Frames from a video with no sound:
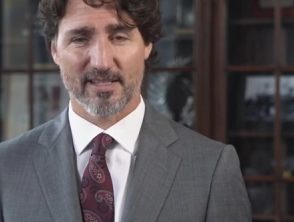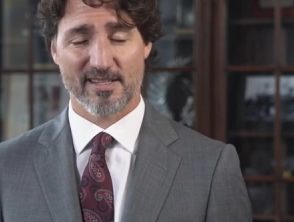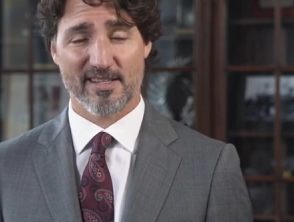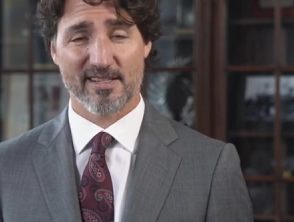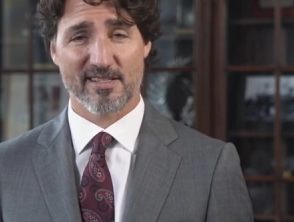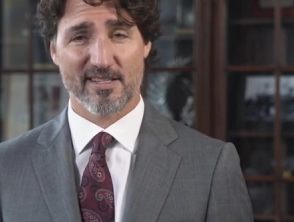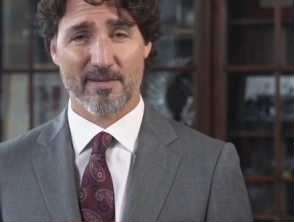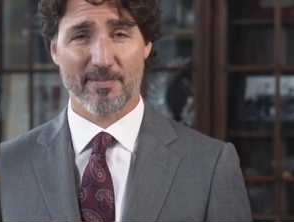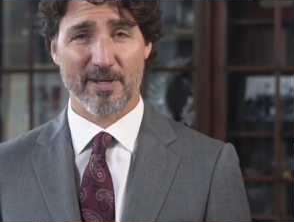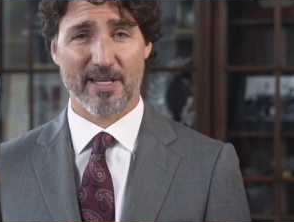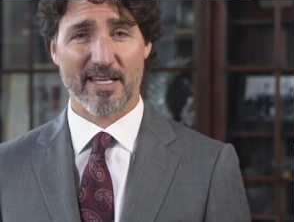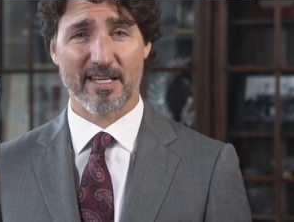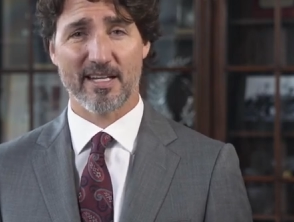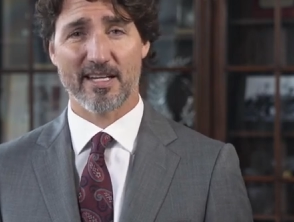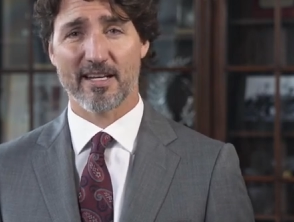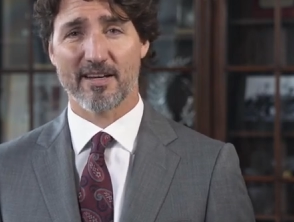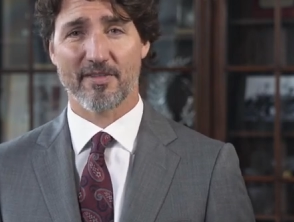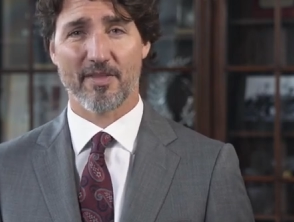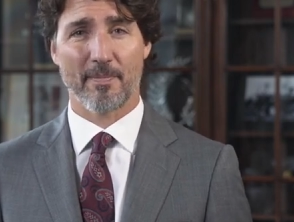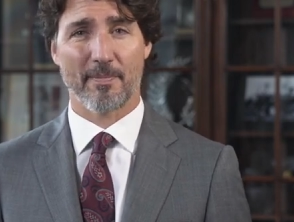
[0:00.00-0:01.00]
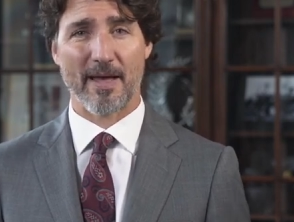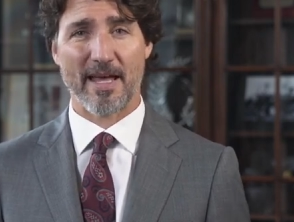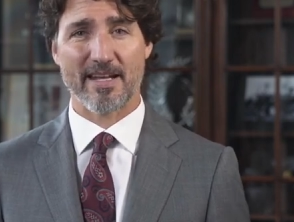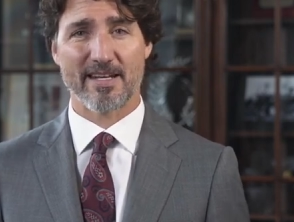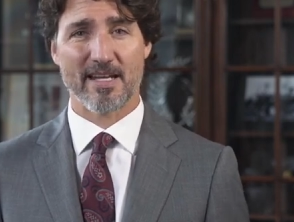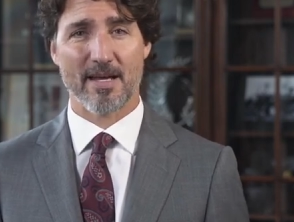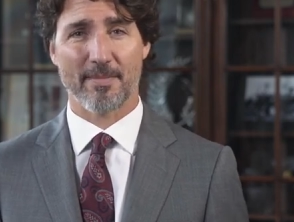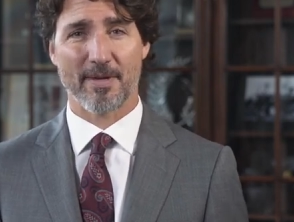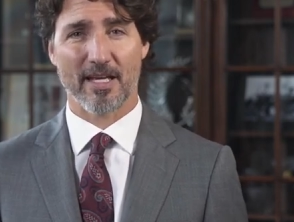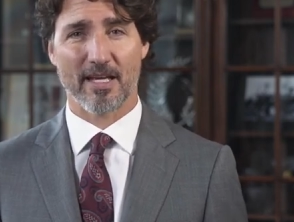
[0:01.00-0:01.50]
Since the beginning of the
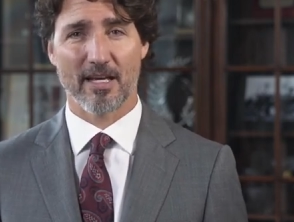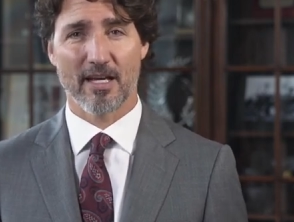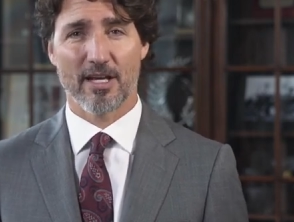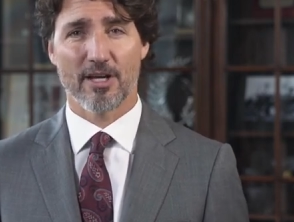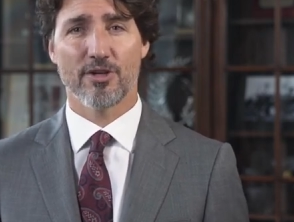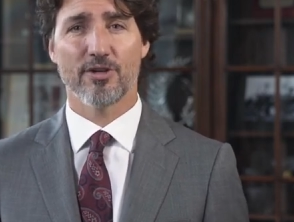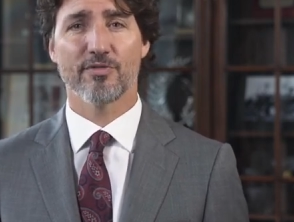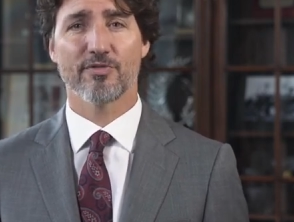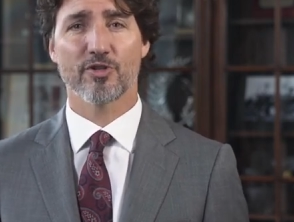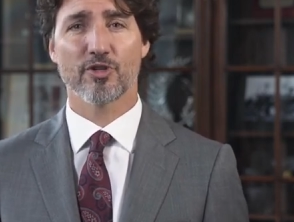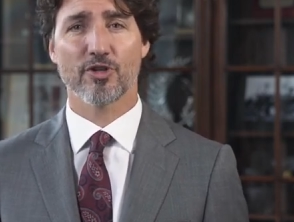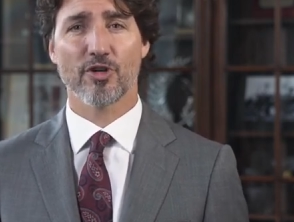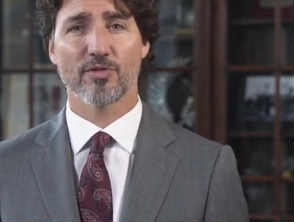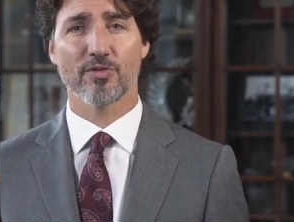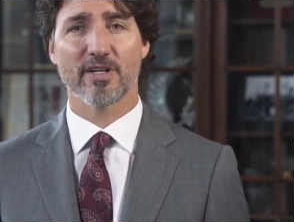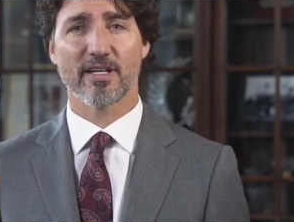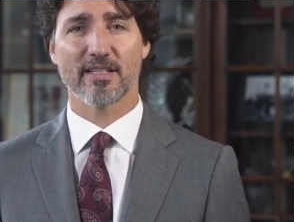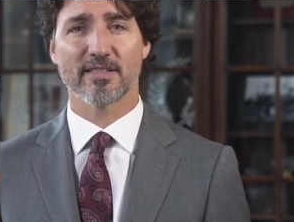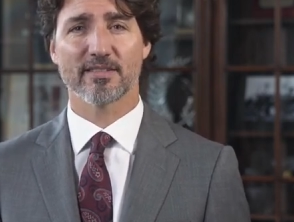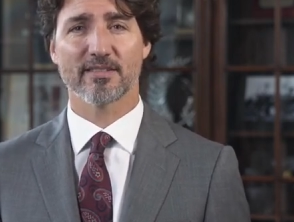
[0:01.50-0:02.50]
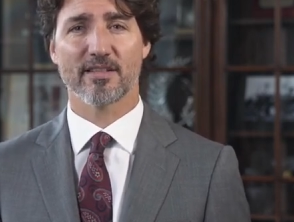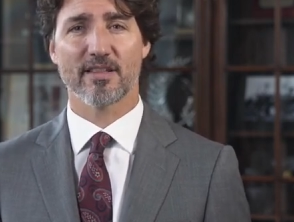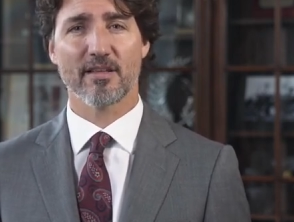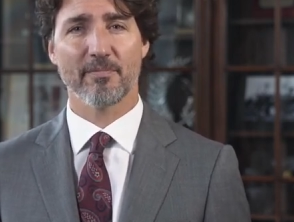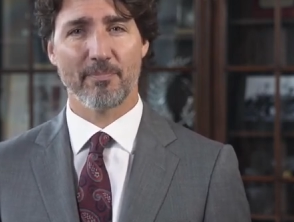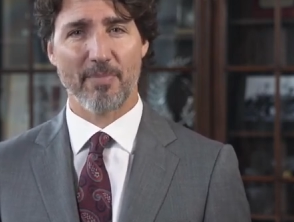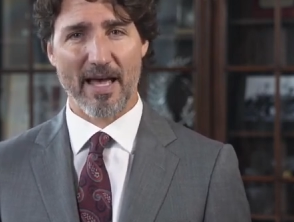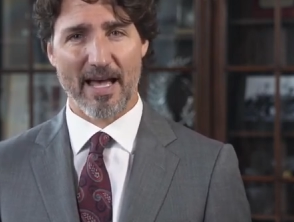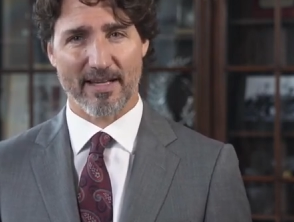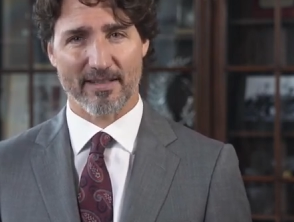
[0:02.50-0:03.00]
pandemic, you've shown us
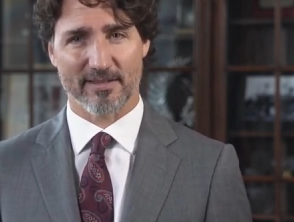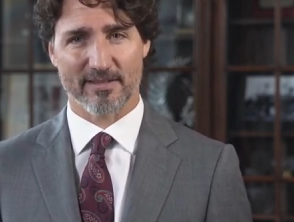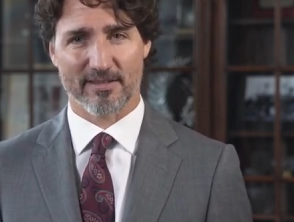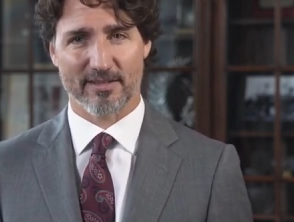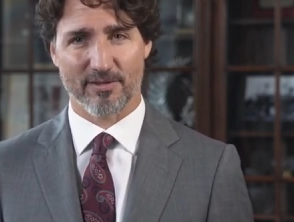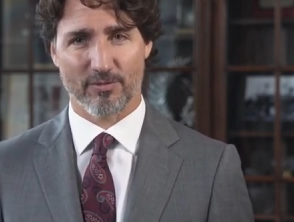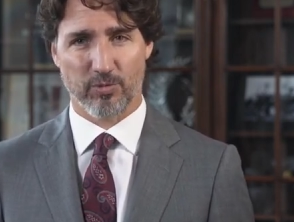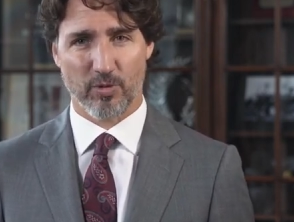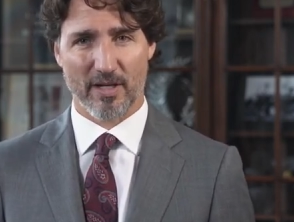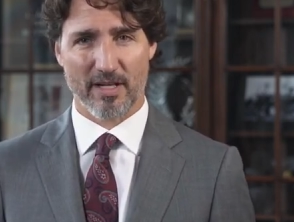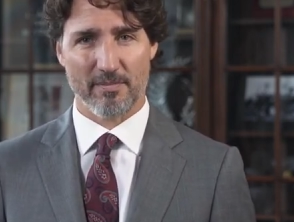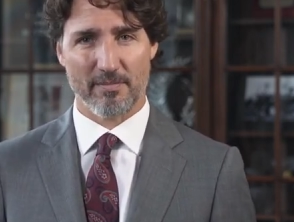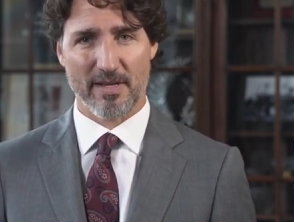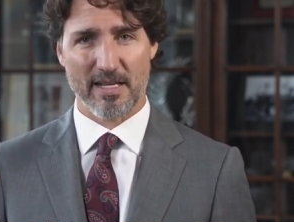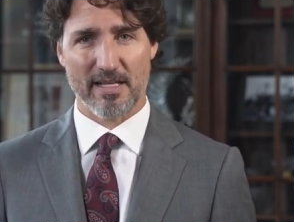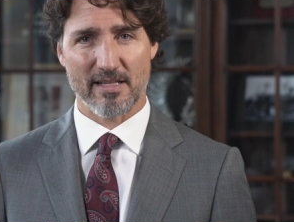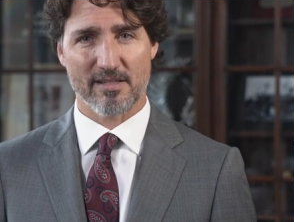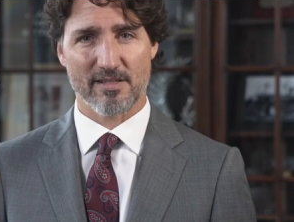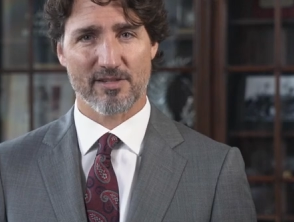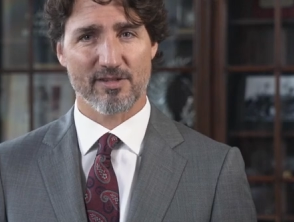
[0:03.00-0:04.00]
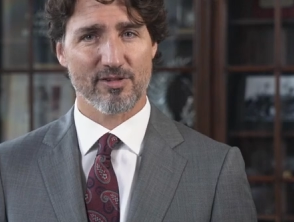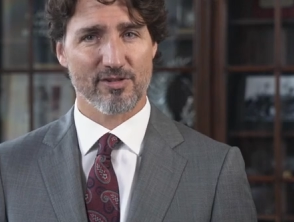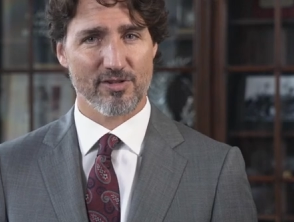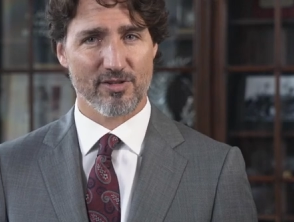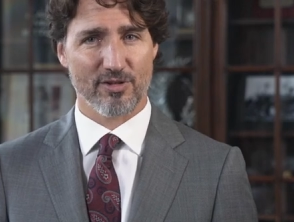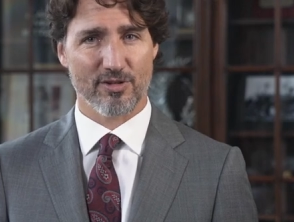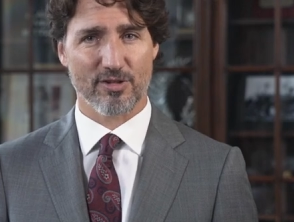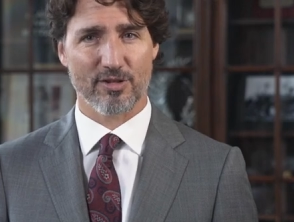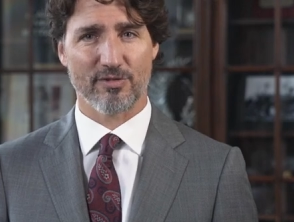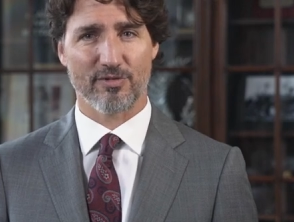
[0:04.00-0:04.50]
the best of what it means to
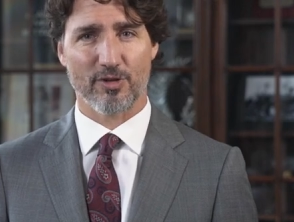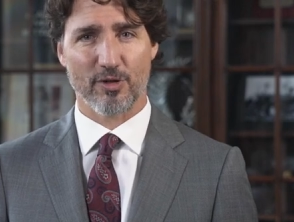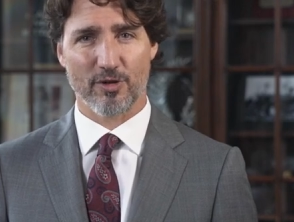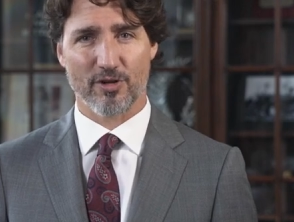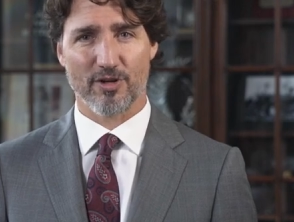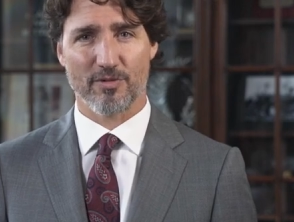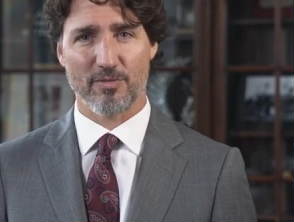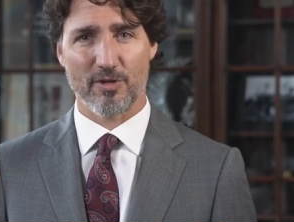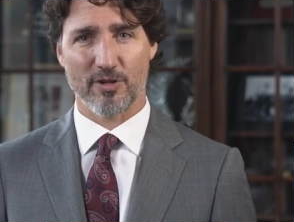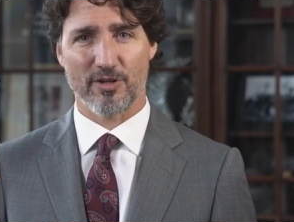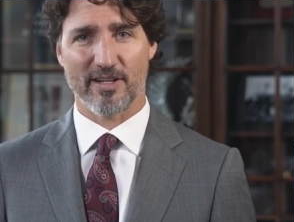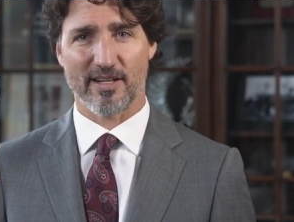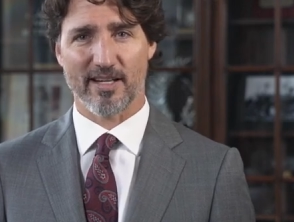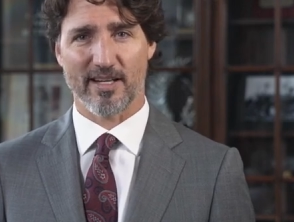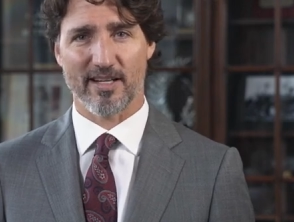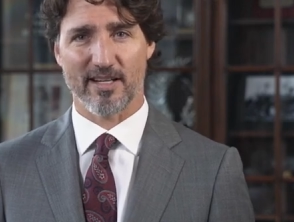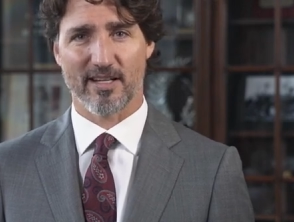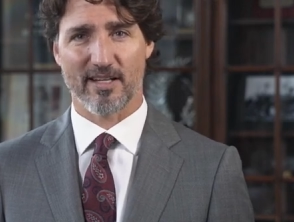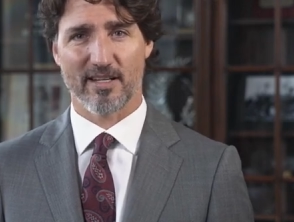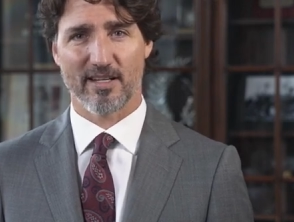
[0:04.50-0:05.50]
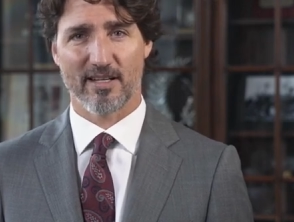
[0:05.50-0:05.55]
serve your community.